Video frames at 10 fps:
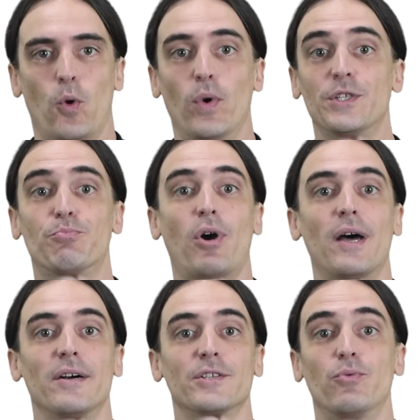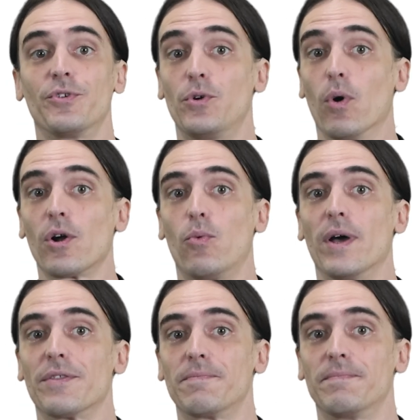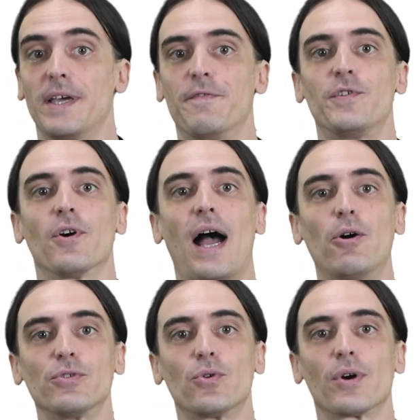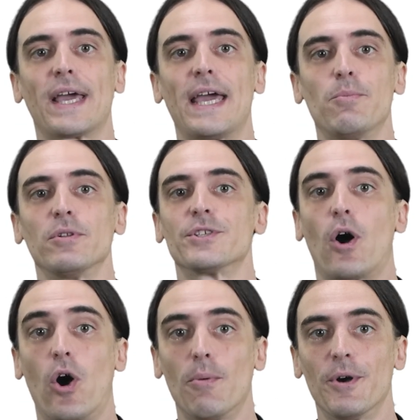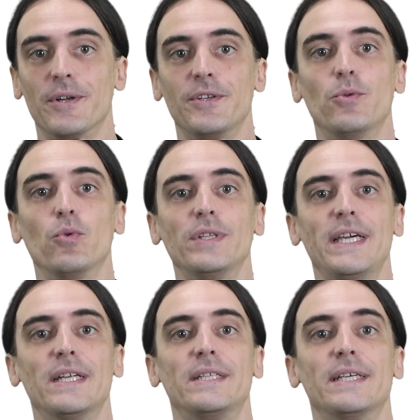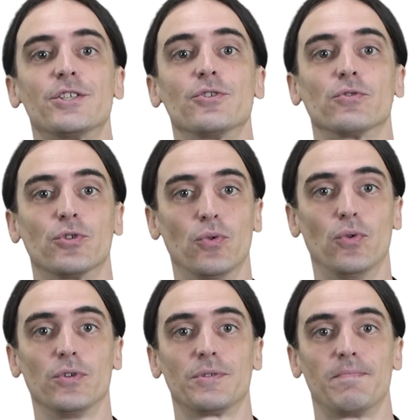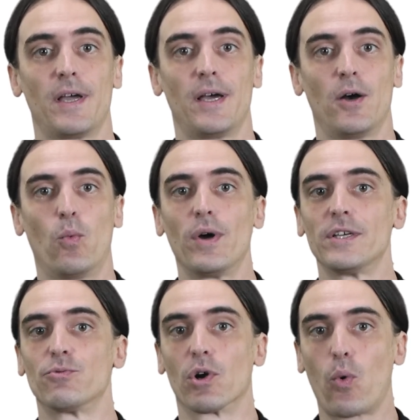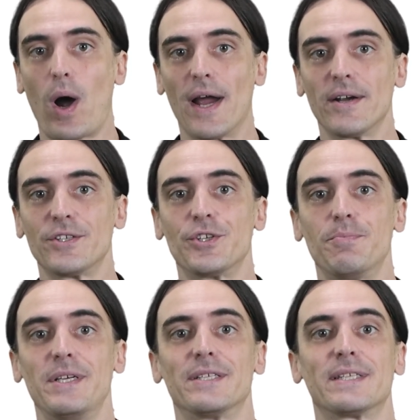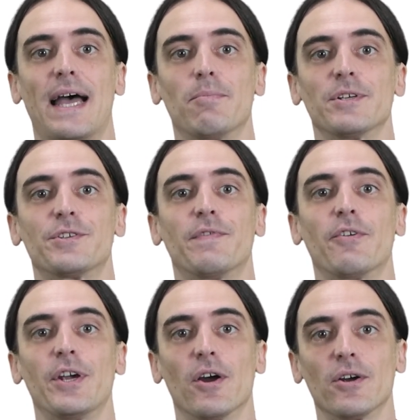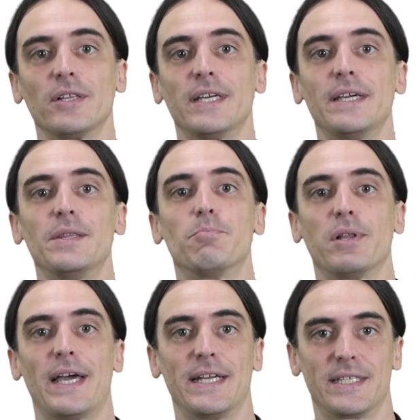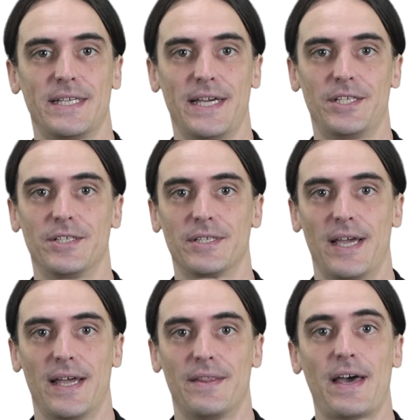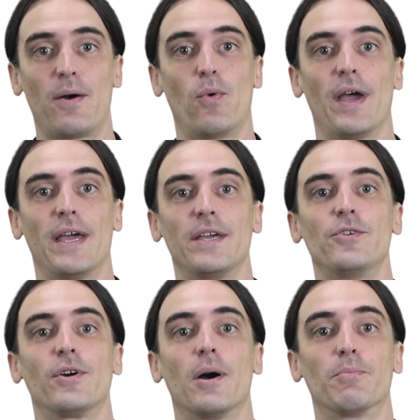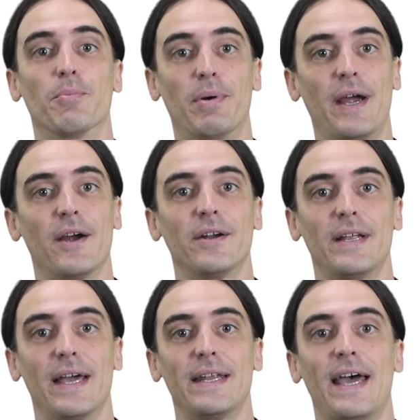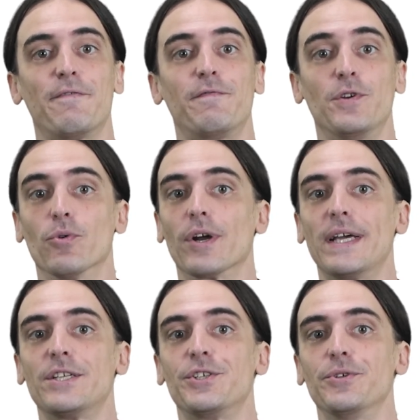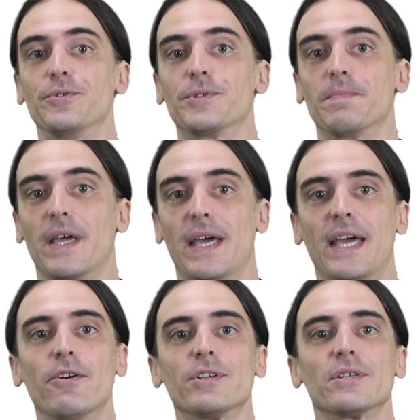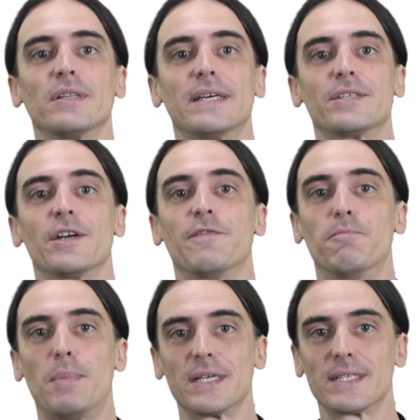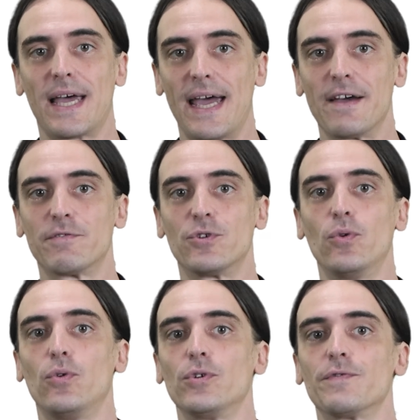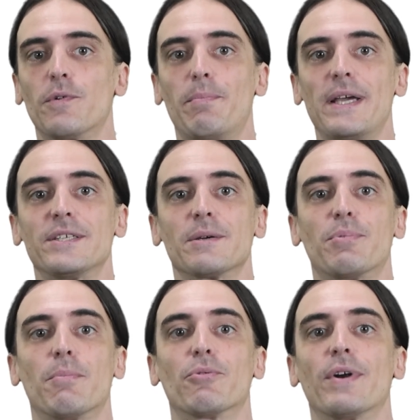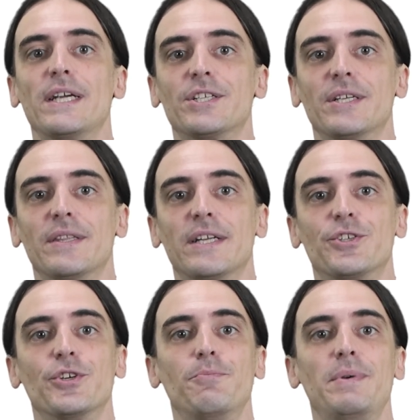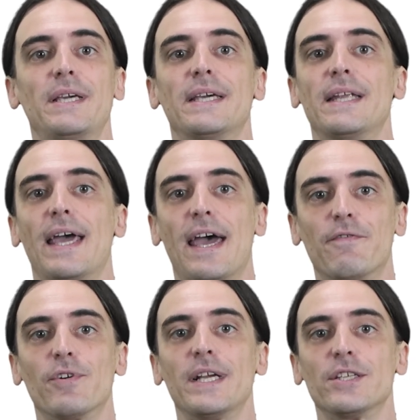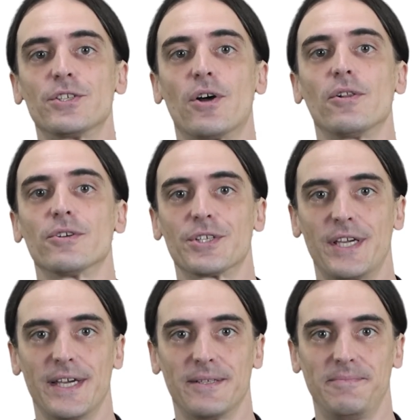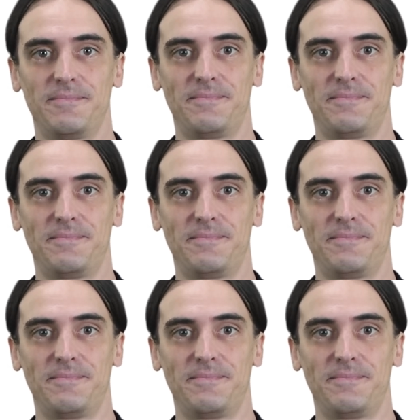Which products will you work with? If your outdoor cable is armored, you will need additional tools. What is required should be established very early in the planning stages. That way, you come prepared and have fewer issues. Here is a list of must-have tools for basic preparation that should be in every installer's kit.